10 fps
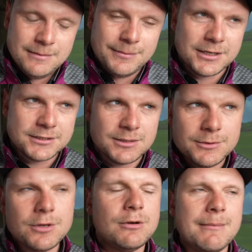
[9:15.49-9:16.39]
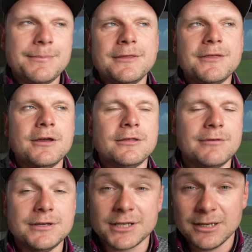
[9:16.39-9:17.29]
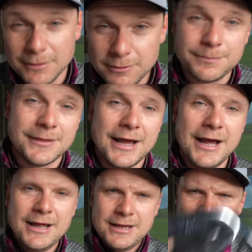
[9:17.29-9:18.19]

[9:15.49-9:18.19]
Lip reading: Because the Mizuno MP33s are going to be up there,